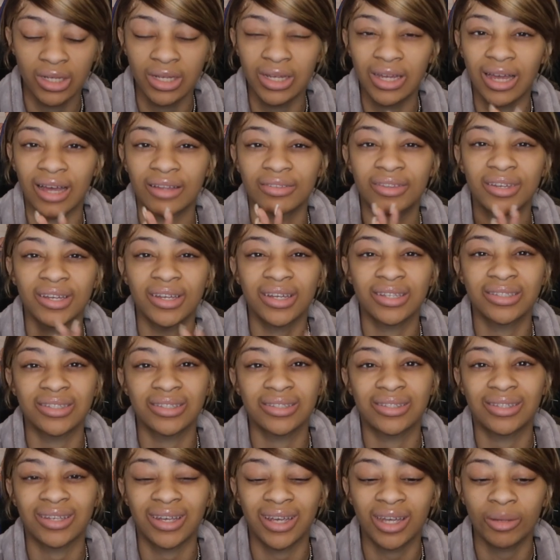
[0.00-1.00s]
I think,
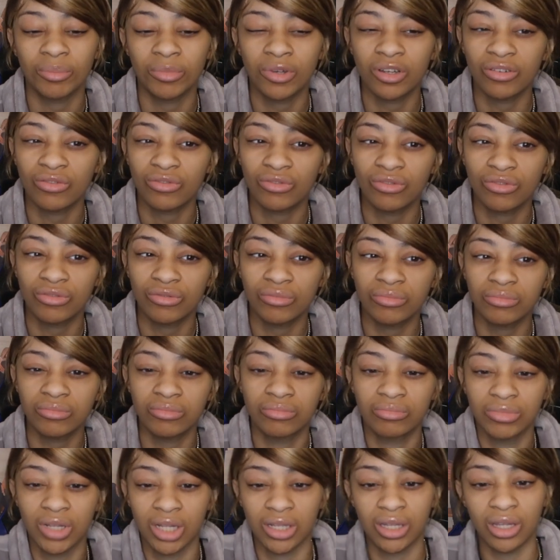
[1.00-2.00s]
entertainment room
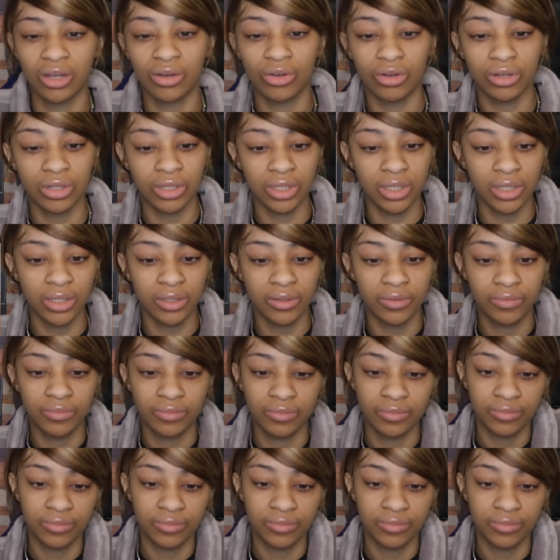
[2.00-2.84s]
that they call it.